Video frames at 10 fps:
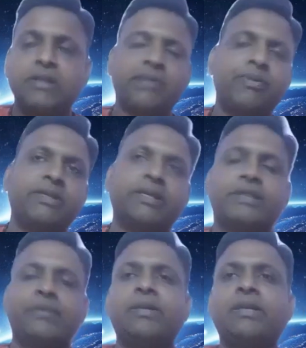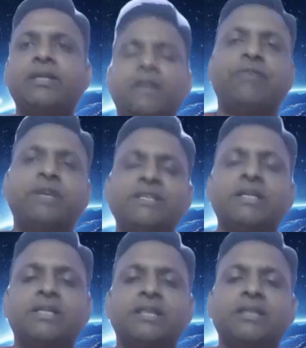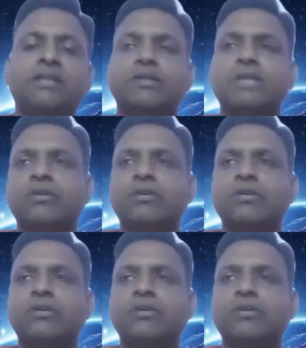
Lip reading: Everything immediately they'll finish, then they'll start